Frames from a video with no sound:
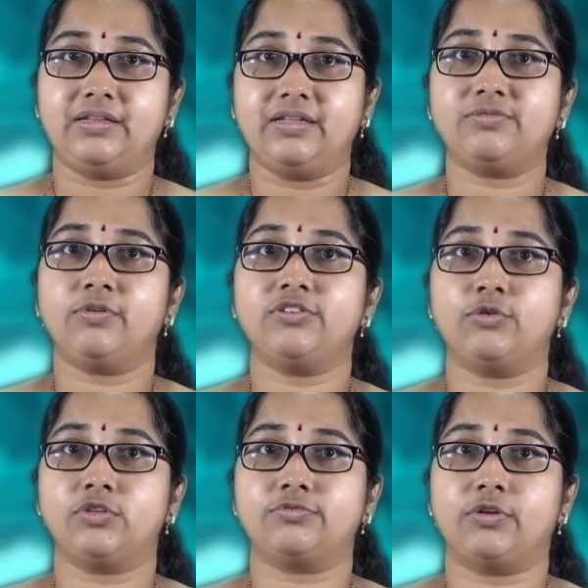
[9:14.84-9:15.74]
This was
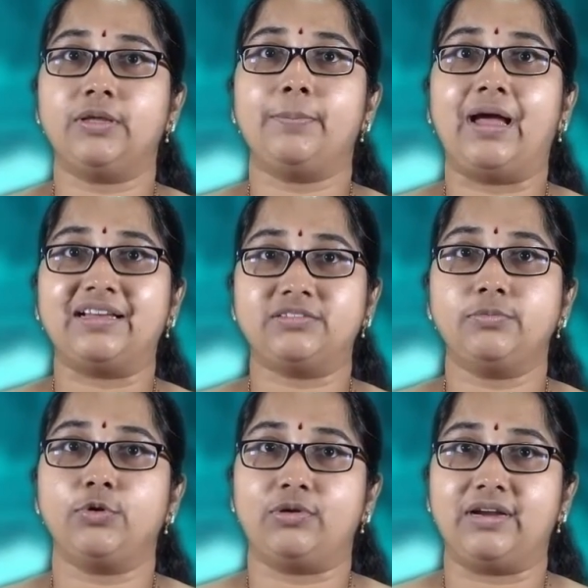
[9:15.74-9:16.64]
used for the
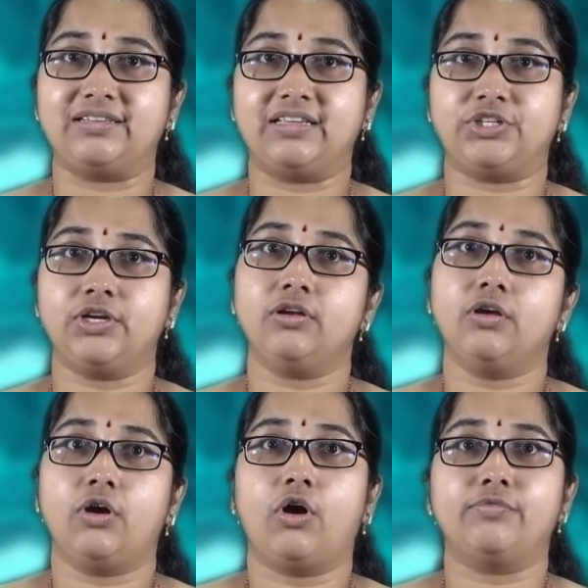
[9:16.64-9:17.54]
maximum utilization
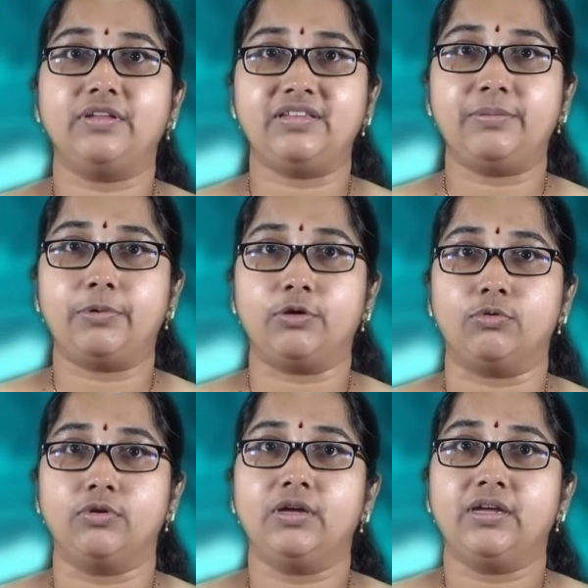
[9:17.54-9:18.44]
of the
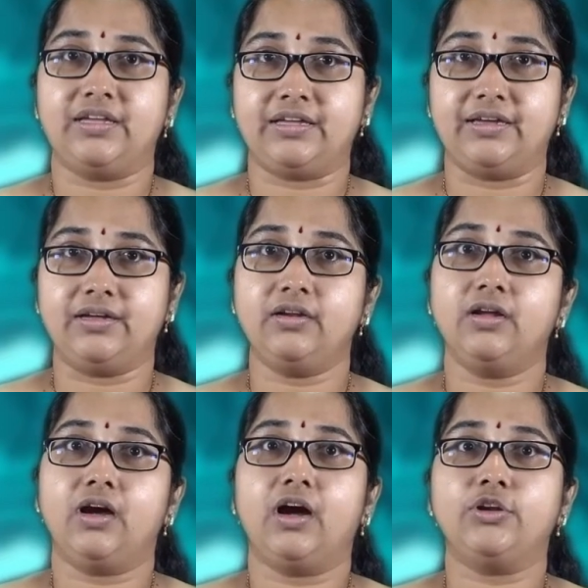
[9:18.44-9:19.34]
CPU. Here,
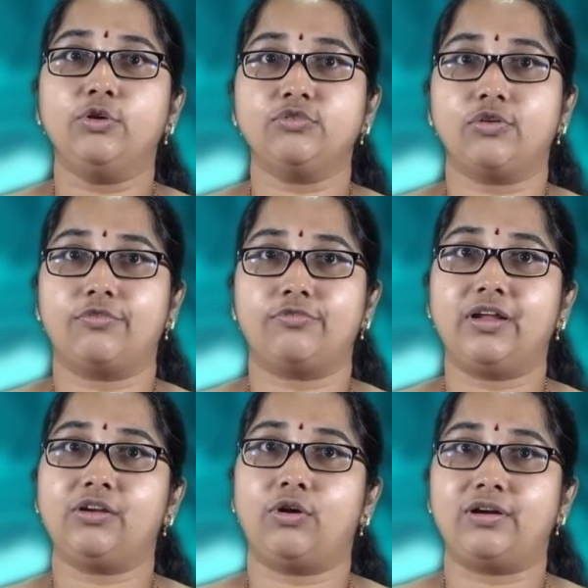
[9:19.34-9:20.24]
a new
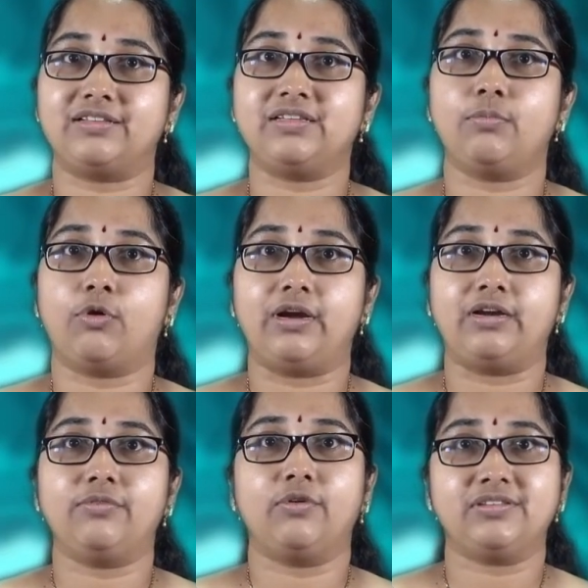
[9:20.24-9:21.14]
software called as a
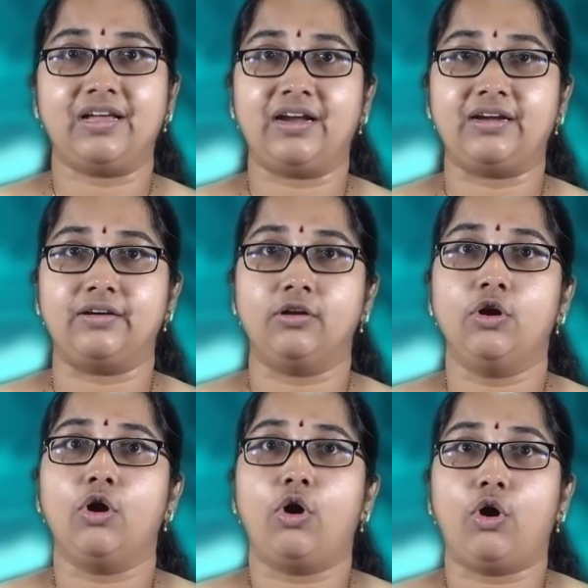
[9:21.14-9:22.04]
monitor was added.
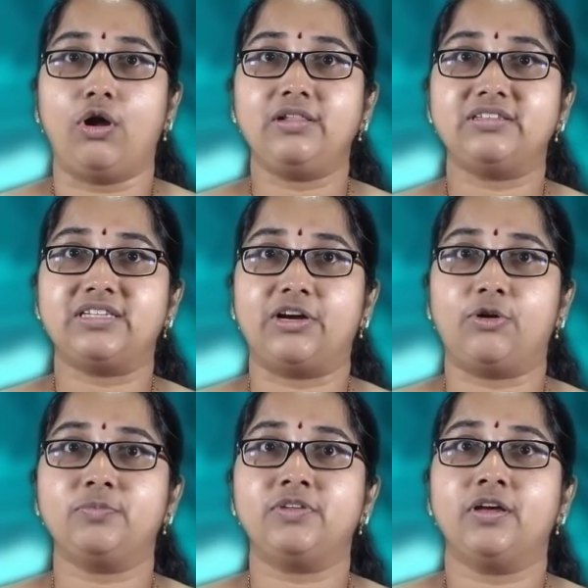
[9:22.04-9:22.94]
All the
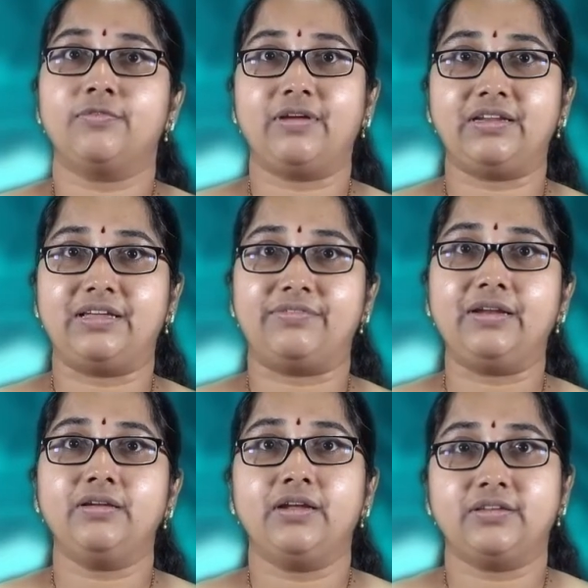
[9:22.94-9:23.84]
jobs were
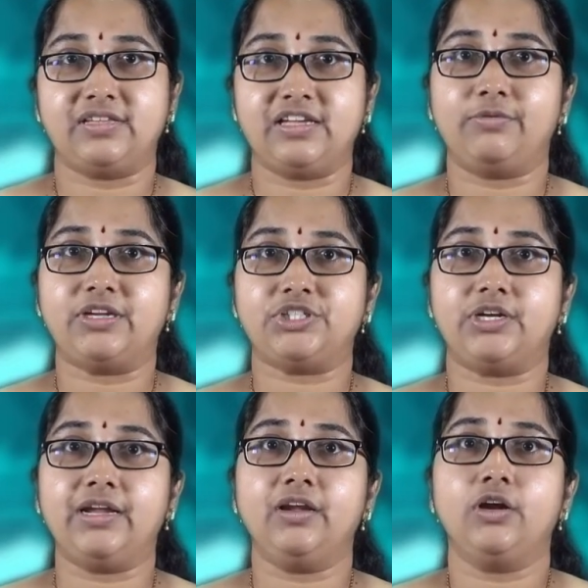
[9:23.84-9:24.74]
given
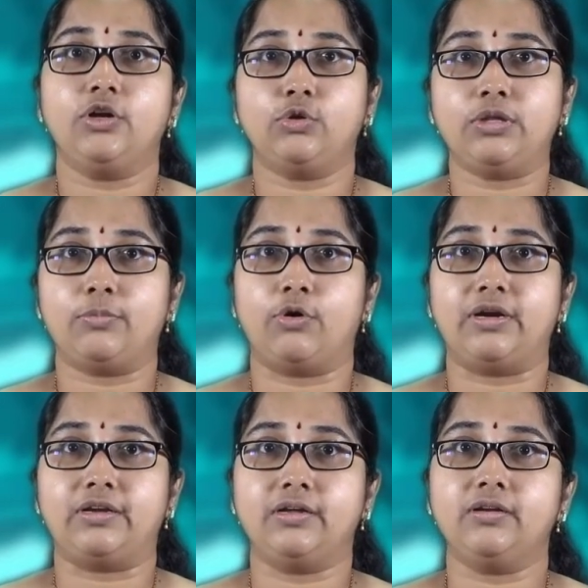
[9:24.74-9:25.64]
sequentially to the
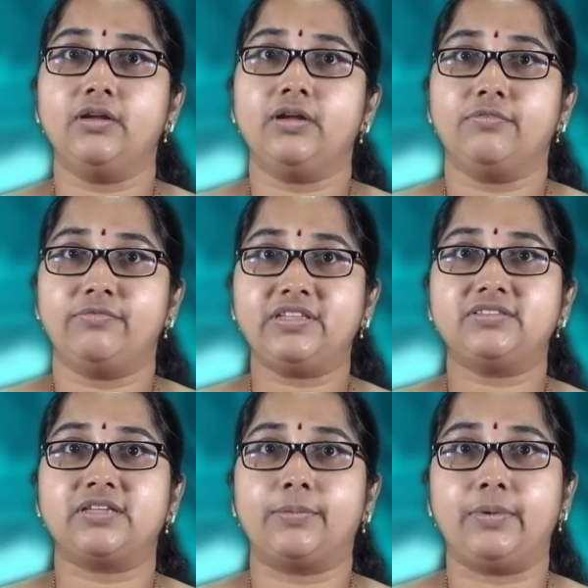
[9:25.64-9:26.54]
monitor, which
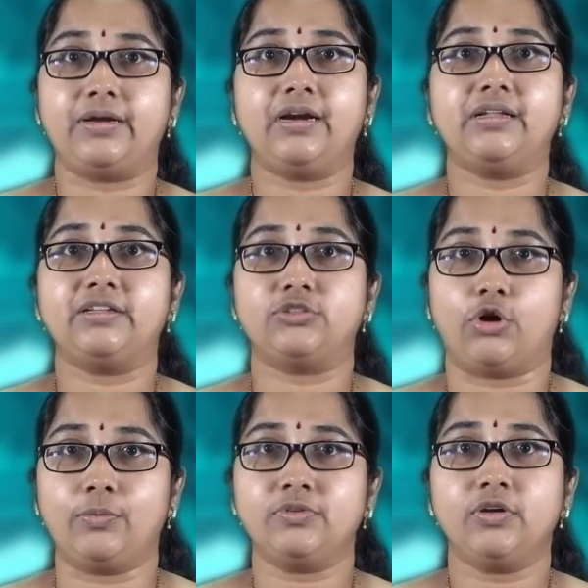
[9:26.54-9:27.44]
submitted the
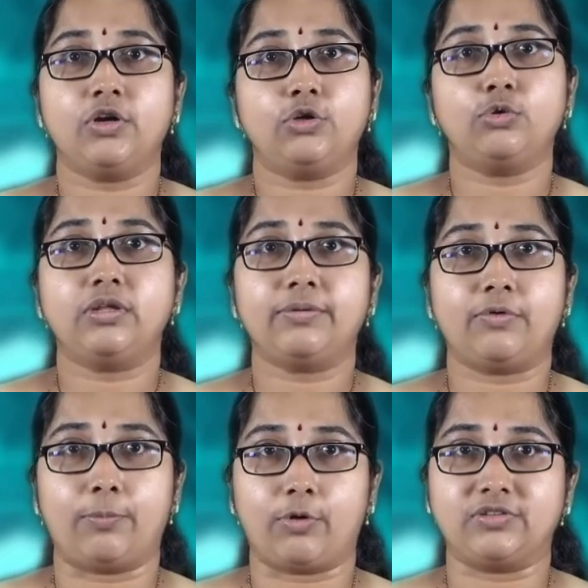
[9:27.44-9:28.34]
jobs to the
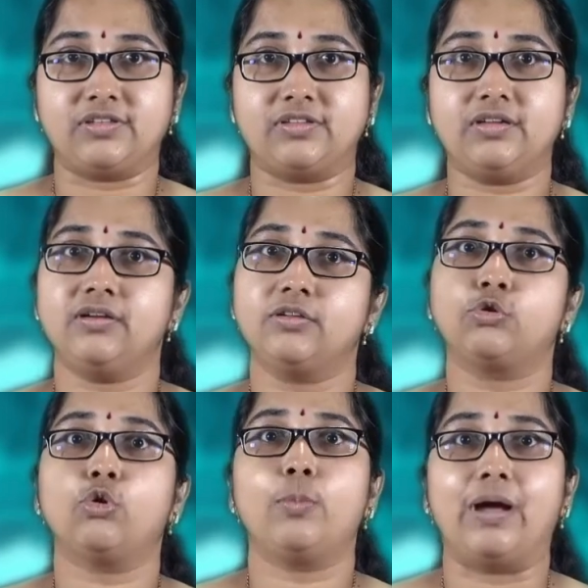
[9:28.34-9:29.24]
processor through